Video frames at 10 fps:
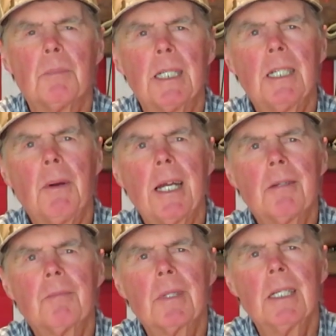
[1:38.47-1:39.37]
But
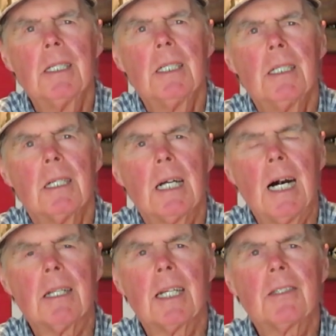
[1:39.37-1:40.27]
anyway,
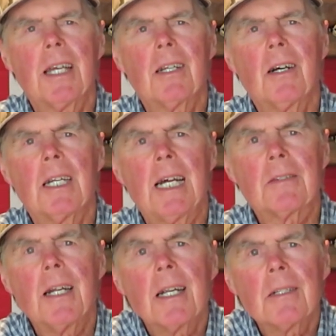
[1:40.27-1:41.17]
uh, let's head on
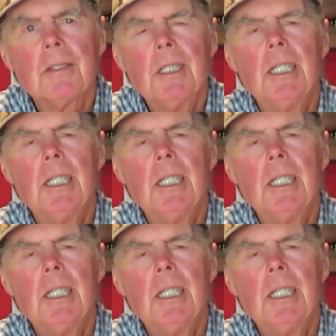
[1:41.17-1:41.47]
out there.